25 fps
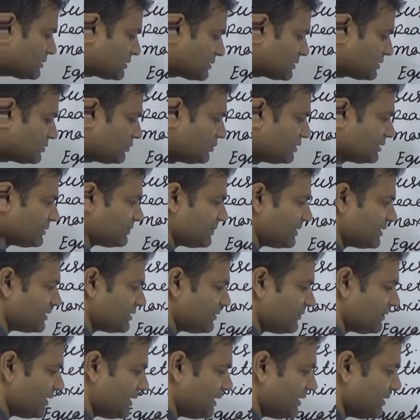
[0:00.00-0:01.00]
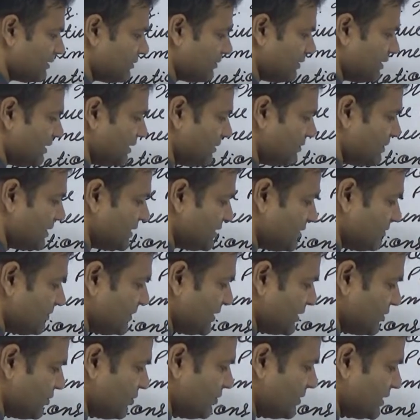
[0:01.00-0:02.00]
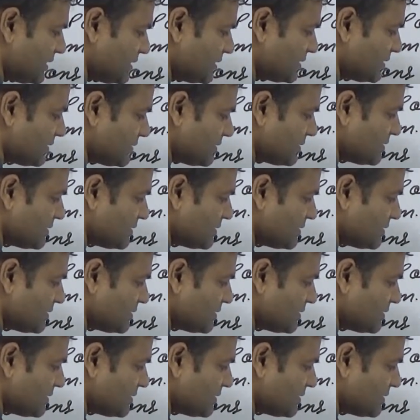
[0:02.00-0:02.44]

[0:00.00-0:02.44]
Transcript: Q specified, it means PQ bus.